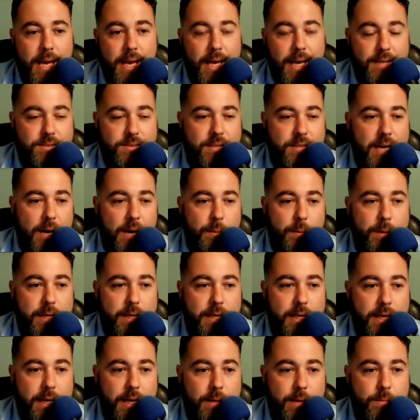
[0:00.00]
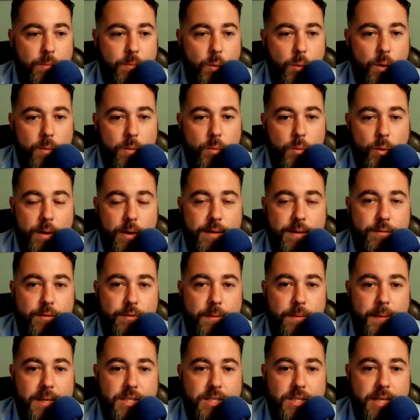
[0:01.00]
and see how we can get more and more
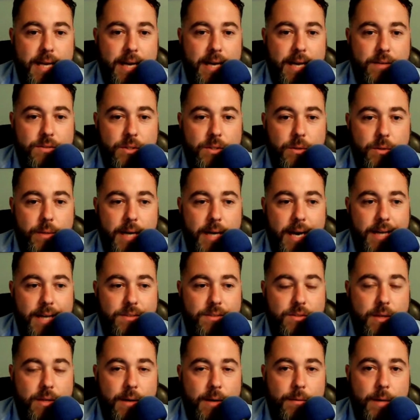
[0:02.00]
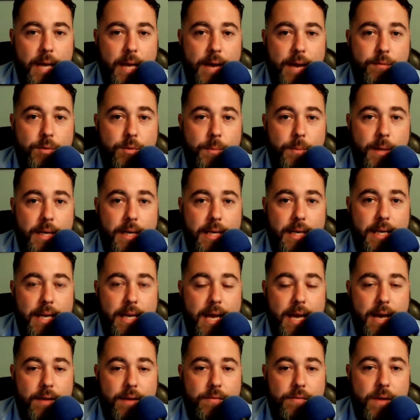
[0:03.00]
information out to you guys so that everybody
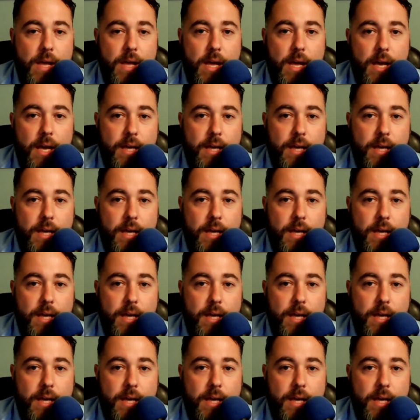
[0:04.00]
can have